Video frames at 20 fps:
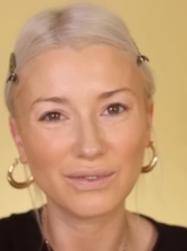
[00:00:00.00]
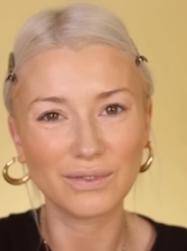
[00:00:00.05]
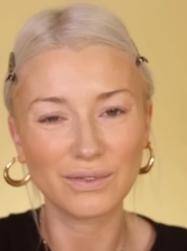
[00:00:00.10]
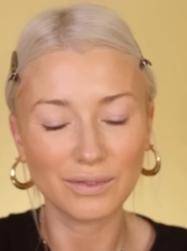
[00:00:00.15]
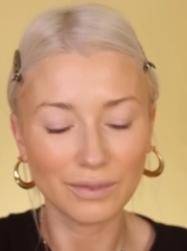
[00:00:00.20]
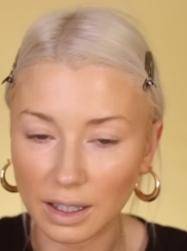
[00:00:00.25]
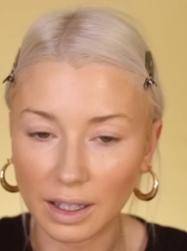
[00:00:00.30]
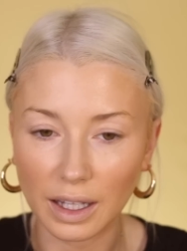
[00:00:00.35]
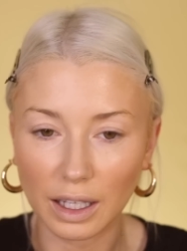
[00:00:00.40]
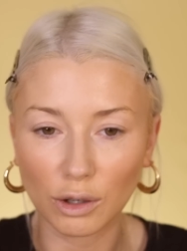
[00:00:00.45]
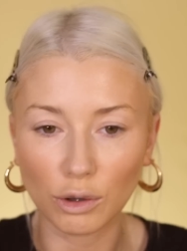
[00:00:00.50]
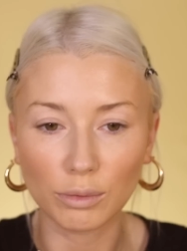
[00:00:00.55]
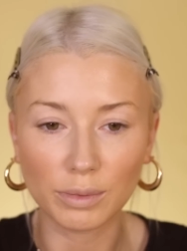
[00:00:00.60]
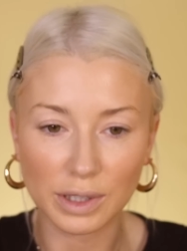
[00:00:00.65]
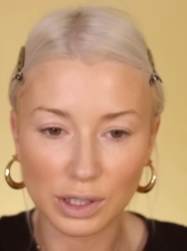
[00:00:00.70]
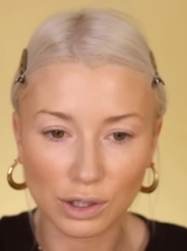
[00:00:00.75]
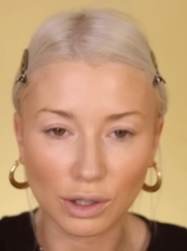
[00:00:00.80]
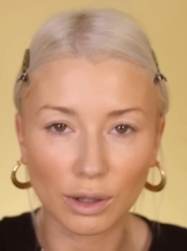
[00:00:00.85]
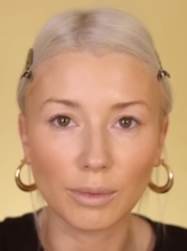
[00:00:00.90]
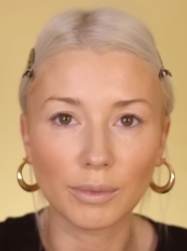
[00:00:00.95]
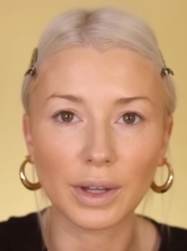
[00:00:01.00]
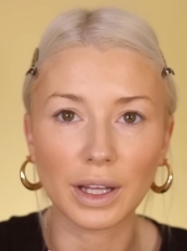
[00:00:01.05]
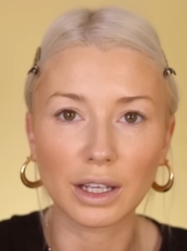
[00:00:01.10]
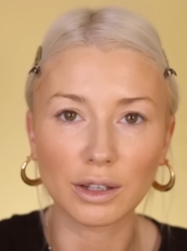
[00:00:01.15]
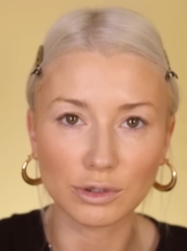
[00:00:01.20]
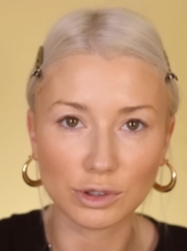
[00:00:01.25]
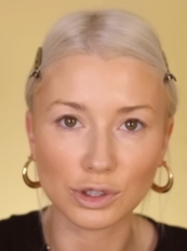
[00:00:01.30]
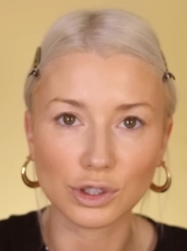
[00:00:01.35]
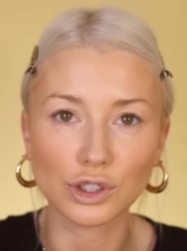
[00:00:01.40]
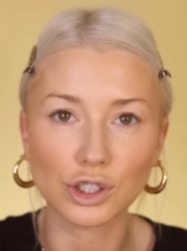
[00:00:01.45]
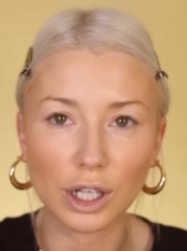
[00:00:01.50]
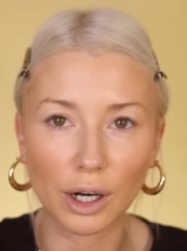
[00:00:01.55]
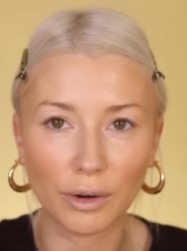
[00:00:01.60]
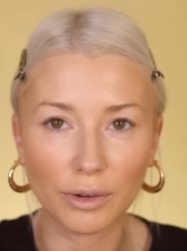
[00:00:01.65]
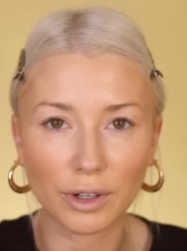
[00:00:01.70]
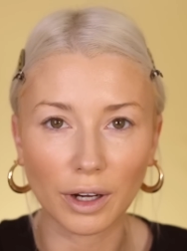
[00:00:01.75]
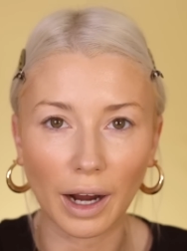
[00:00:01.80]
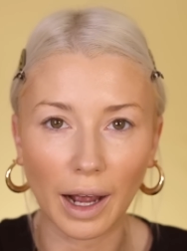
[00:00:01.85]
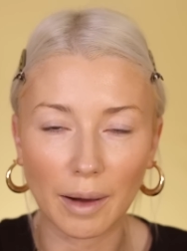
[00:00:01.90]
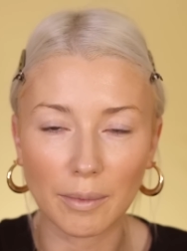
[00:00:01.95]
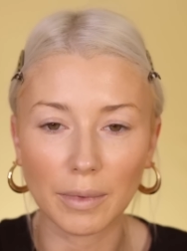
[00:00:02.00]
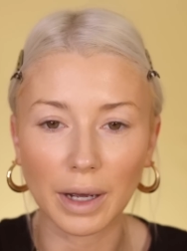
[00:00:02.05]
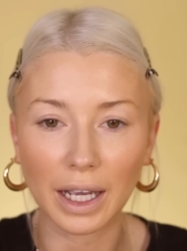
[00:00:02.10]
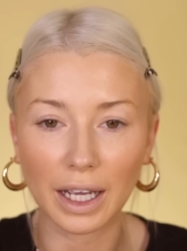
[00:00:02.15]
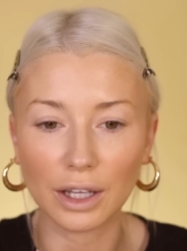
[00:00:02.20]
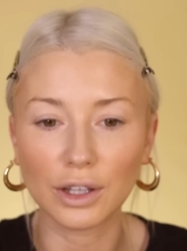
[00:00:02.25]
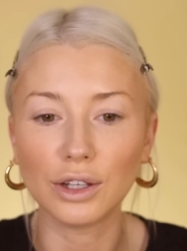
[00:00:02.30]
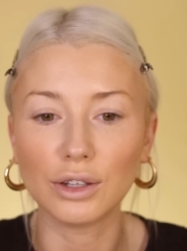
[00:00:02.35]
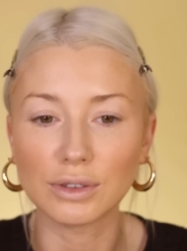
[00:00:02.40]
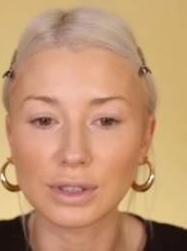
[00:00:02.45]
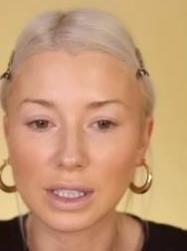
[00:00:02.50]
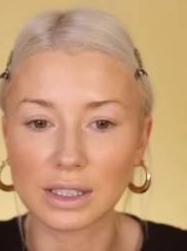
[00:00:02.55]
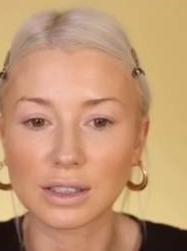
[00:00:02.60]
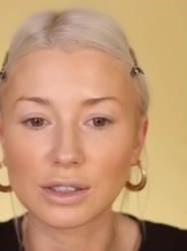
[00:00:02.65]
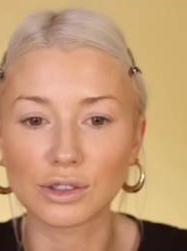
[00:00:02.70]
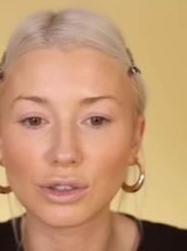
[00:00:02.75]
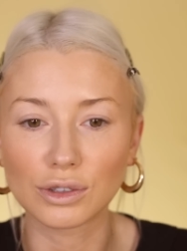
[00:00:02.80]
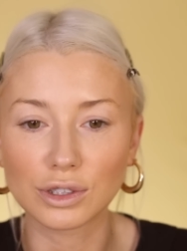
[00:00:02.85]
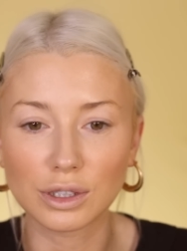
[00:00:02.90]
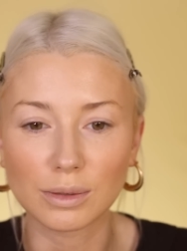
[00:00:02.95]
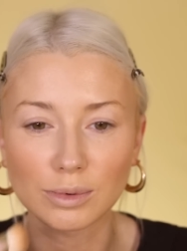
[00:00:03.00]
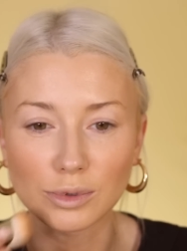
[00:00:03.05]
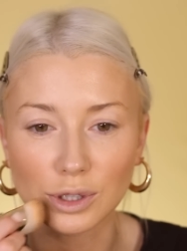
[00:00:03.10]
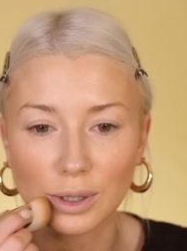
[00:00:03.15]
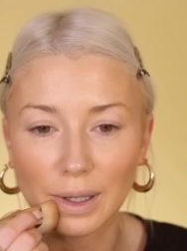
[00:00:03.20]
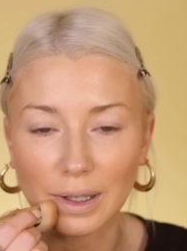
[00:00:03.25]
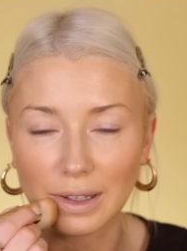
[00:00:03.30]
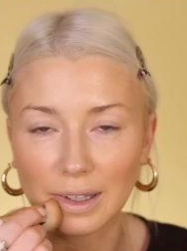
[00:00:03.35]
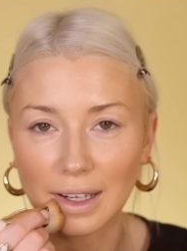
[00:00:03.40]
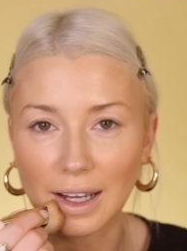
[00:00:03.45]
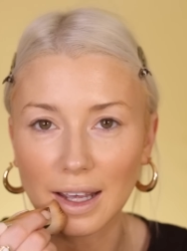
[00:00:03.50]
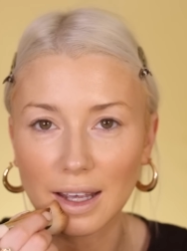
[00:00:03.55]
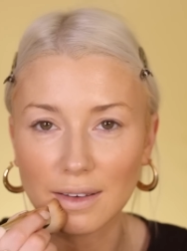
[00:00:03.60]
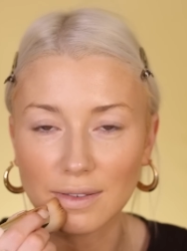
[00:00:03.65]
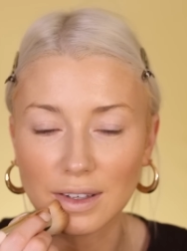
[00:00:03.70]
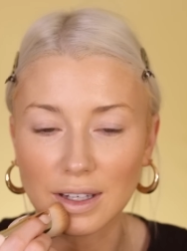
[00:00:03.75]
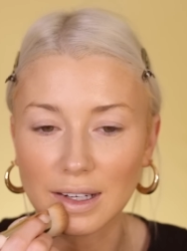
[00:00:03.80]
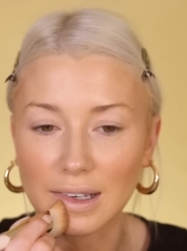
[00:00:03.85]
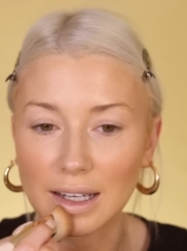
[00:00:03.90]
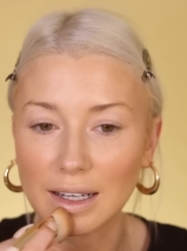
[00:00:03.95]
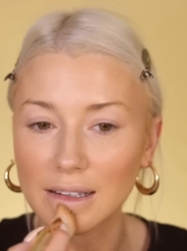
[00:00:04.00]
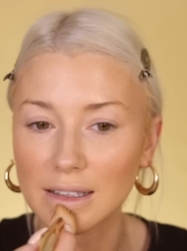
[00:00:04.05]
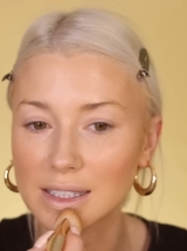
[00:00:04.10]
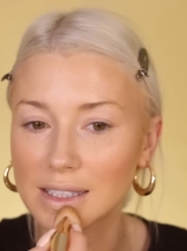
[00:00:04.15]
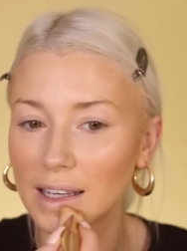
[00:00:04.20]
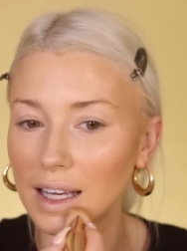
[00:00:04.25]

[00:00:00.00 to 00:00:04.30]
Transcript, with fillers: I think it would be something that you just throw in your handbag and use as a touch-up throughout the day if you needed